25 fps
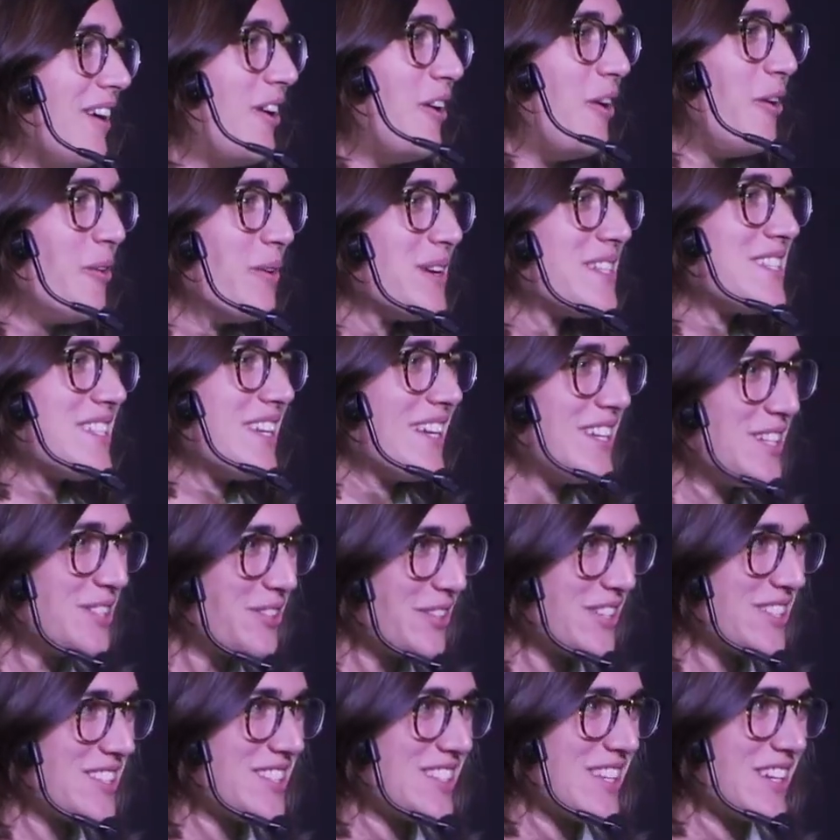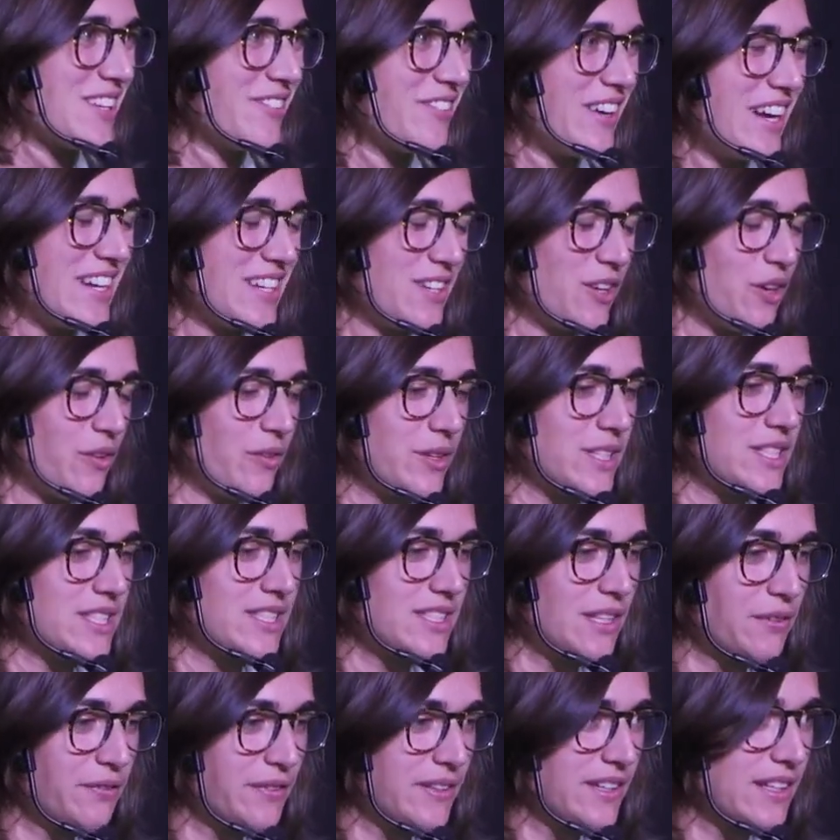always interesting, right? And always
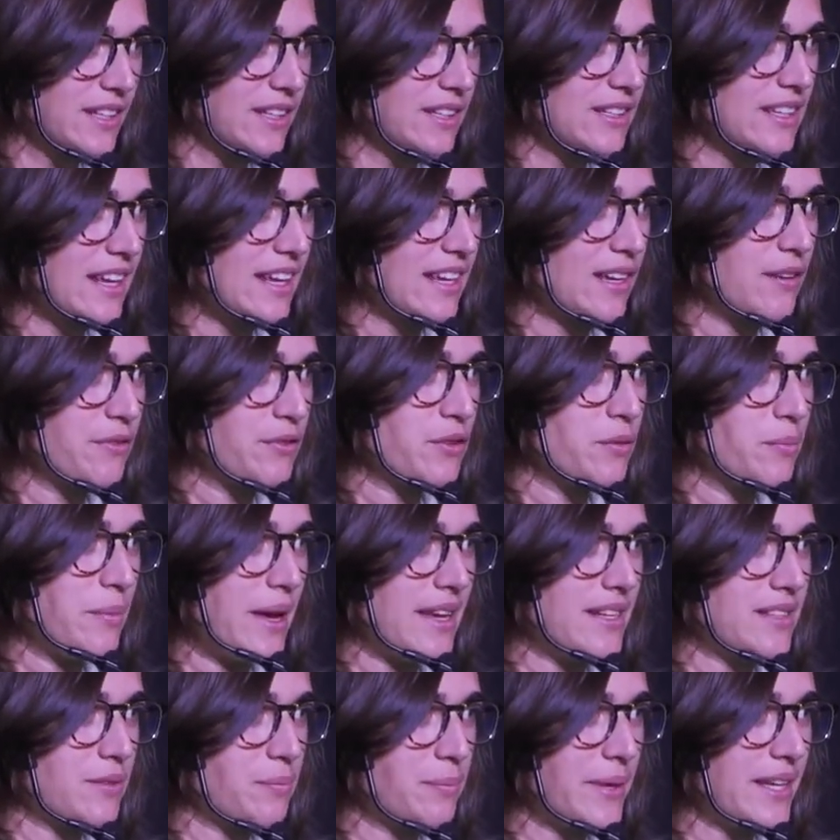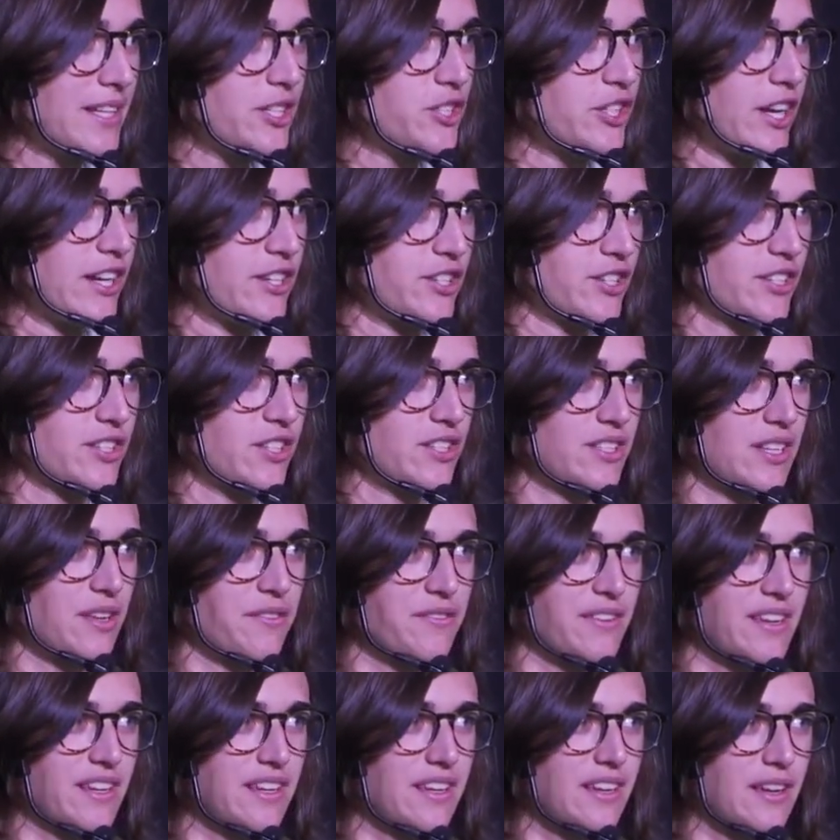difficult, like if you make the big changes, because I
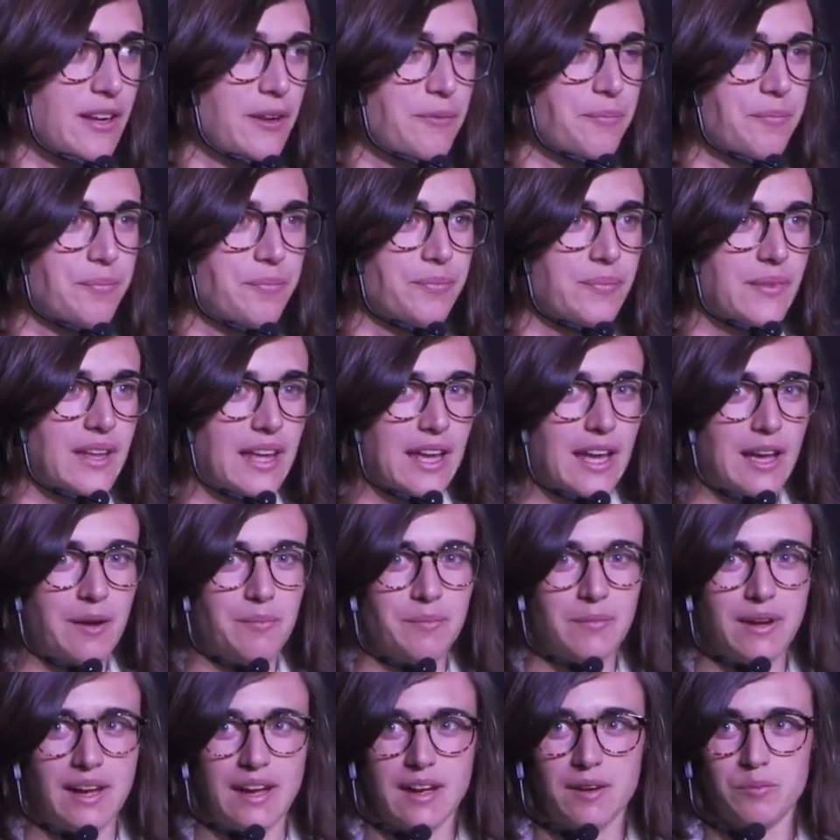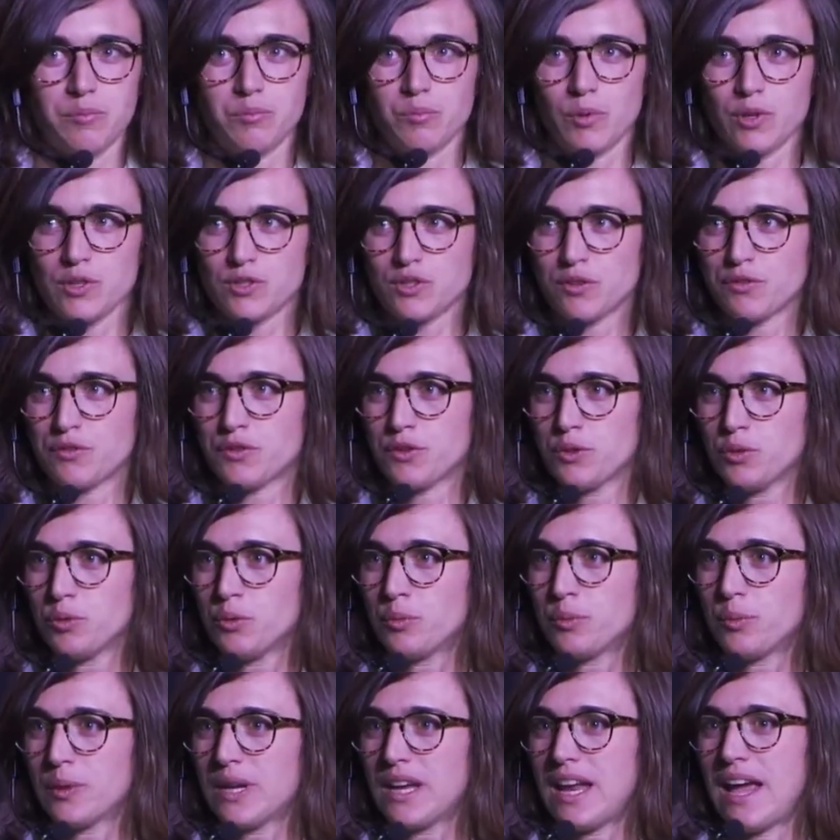think most of you
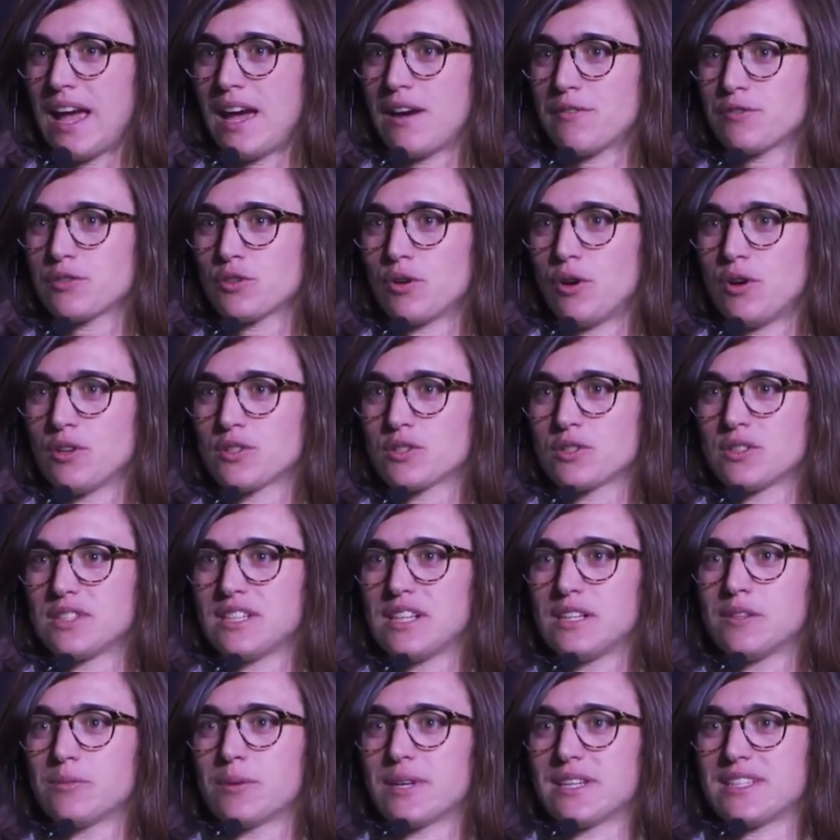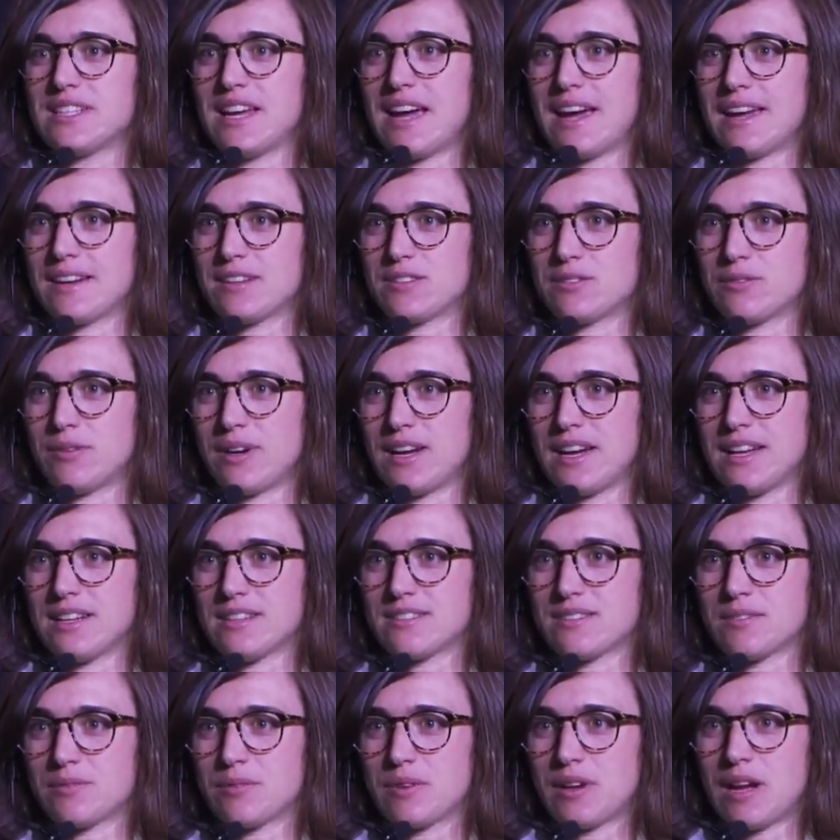will have to also deal with that,
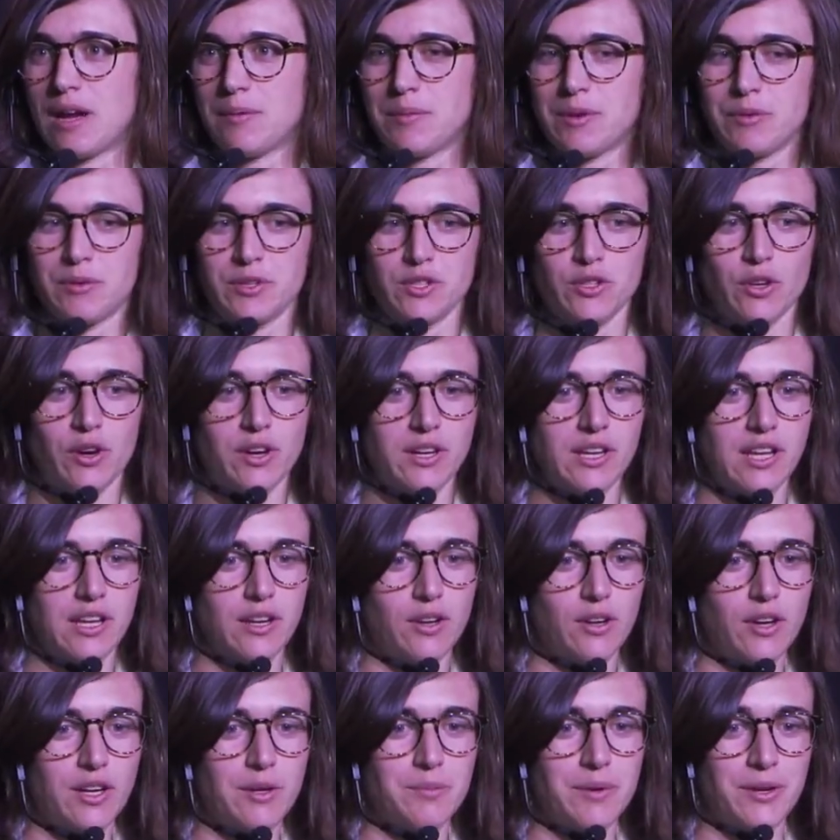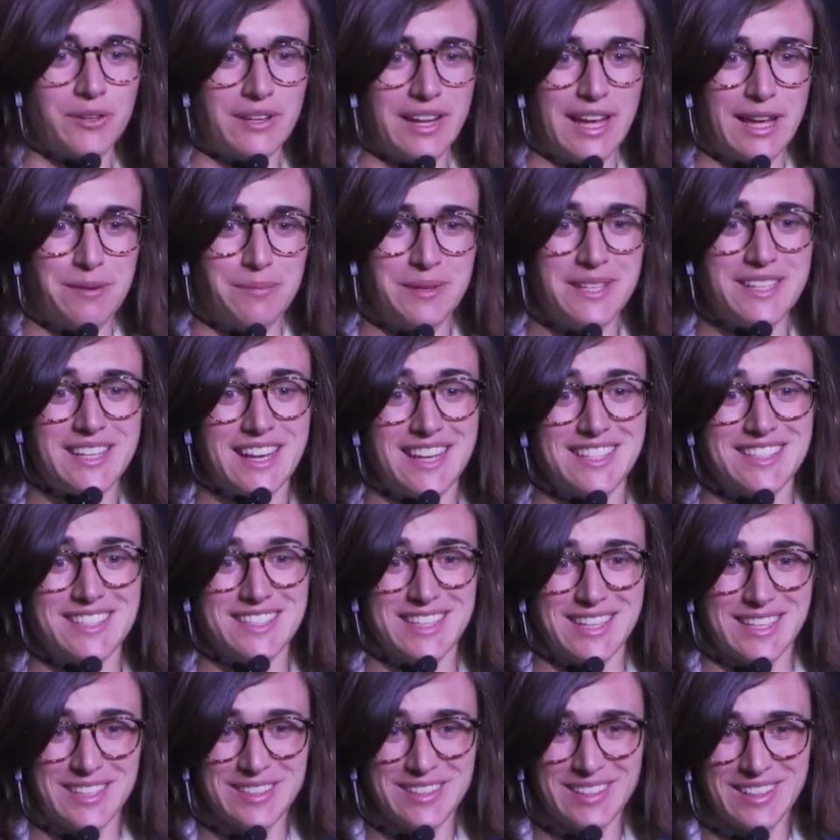right? I mean, we're talking a lot about A/B
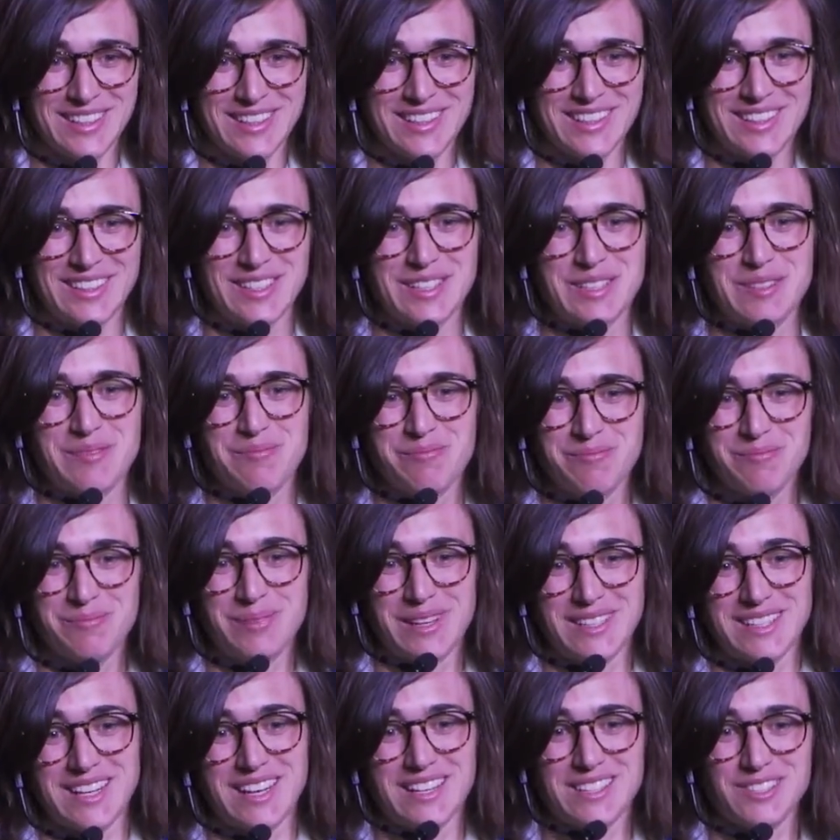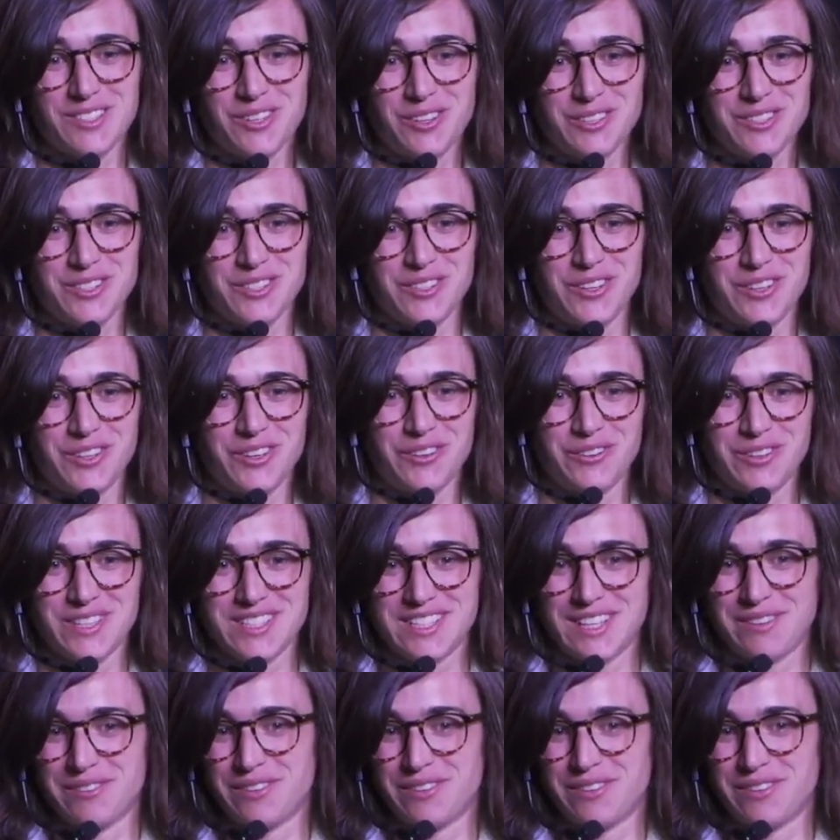testing, but that is also not always